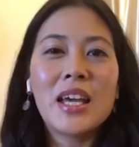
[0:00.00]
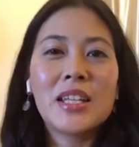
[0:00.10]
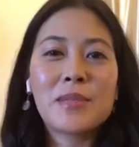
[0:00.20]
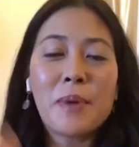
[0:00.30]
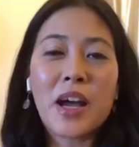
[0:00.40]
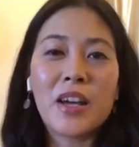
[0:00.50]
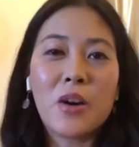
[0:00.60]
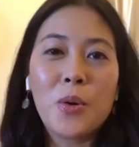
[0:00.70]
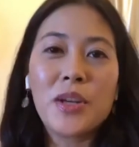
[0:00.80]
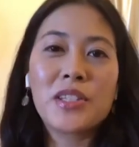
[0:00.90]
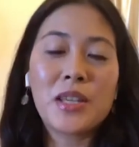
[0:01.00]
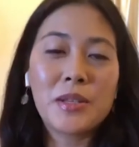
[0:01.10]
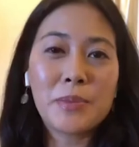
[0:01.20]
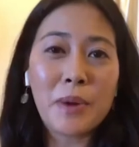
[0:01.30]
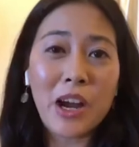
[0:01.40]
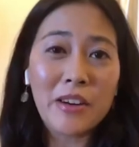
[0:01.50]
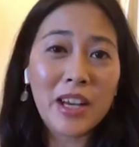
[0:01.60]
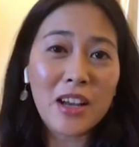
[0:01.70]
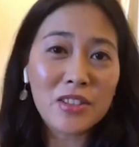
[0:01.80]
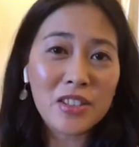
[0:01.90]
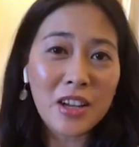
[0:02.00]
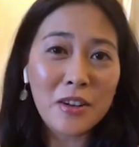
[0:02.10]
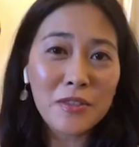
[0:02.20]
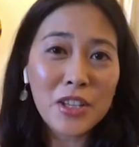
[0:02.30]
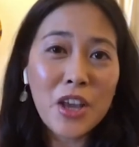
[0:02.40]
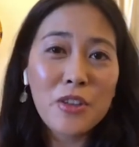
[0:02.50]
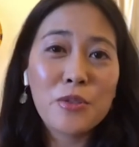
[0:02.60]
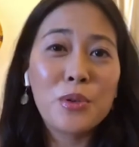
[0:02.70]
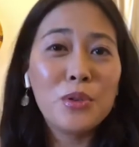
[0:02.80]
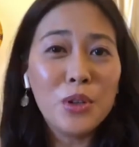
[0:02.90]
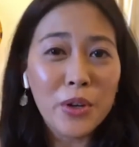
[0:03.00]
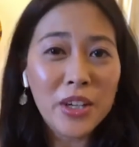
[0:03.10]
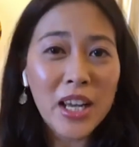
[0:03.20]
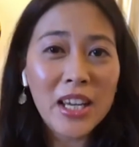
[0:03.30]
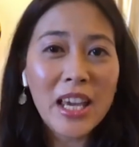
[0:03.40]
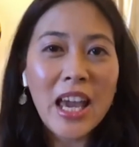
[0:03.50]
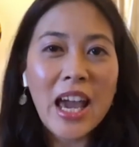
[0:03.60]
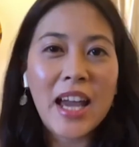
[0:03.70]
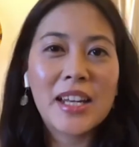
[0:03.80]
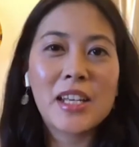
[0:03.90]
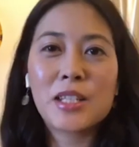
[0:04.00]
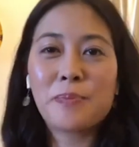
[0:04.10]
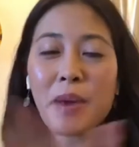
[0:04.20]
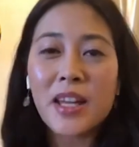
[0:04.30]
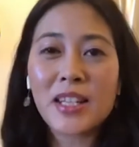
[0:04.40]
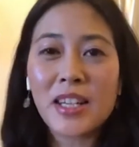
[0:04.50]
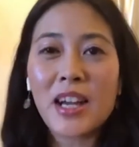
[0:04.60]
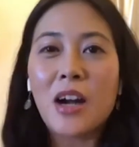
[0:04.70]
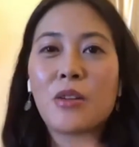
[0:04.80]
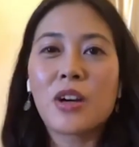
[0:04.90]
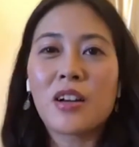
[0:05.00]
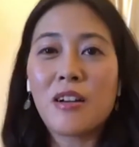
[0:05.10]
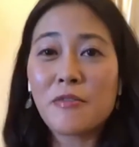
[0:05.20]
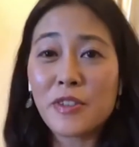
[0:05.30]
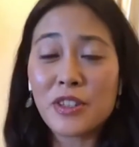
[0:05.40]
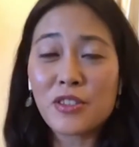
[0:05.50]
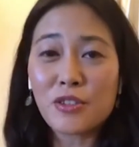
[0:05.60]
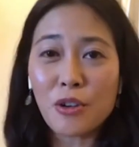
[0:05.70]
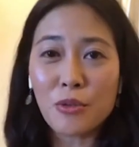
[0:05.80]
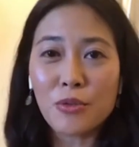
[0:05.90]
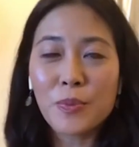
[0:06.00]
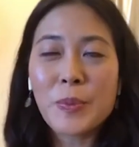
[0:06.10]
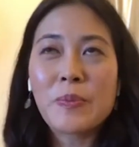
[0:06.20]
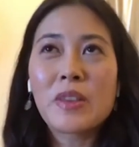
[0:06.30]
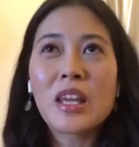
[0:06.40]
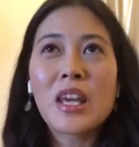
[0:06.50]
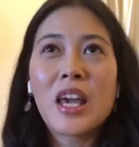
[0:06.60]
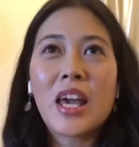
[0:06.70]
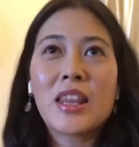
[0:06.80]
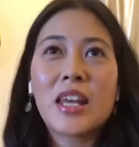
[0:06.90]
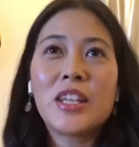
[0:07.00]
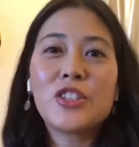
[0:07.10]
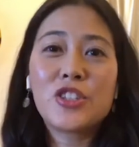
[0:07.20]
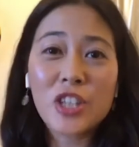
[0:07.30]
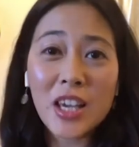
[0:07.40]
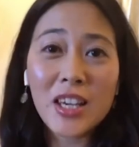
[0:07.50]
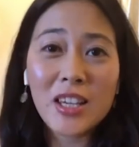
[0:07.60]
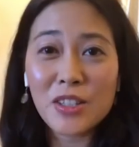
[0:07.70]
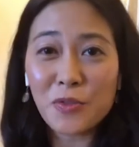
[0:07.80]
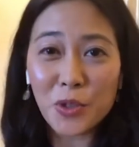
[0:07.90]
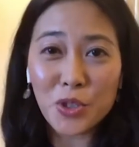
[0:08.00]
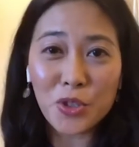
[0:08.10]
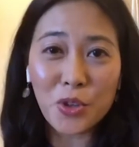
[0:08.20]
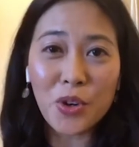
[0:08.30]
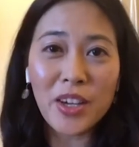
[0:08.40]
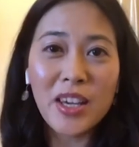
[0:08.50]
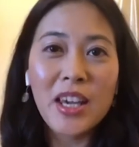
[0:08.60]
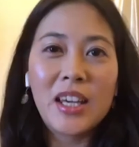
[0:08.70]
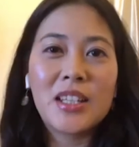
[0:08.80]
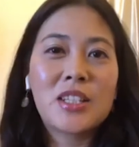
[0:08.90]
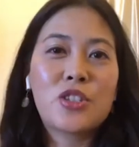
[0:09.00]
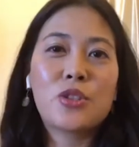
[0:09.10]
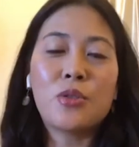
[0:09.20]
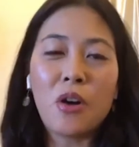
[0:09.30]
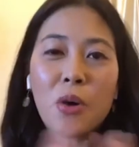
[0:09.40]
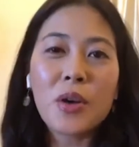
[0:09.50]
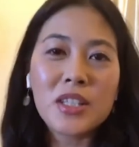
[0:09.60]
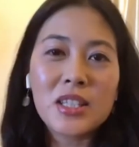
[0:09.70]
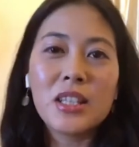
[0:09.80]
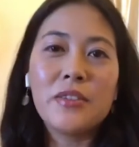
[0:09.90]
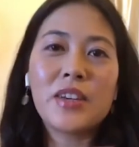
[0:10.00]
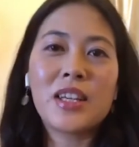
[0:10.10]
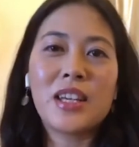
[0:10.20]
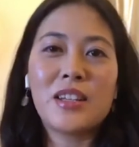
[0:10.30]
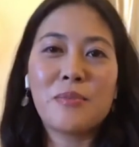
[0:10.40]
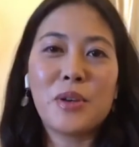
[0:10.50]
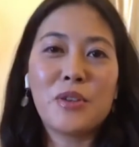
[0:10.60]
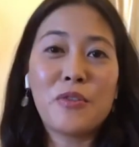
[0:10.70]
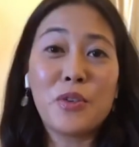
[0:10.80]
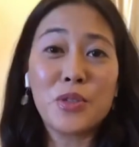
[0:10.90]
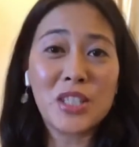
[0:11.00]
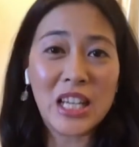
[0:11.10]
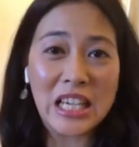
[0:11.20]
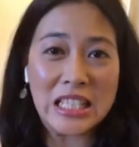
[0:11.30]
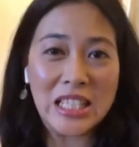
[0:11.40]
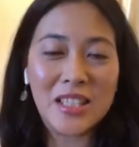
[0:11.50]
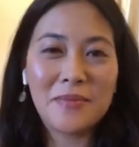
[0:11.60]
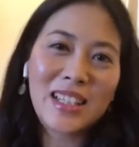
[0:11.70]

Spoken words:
Is by always inspiring ourselves through learning and expanding our comfort zone. And then J is for joy, is to always living in a beautiful state.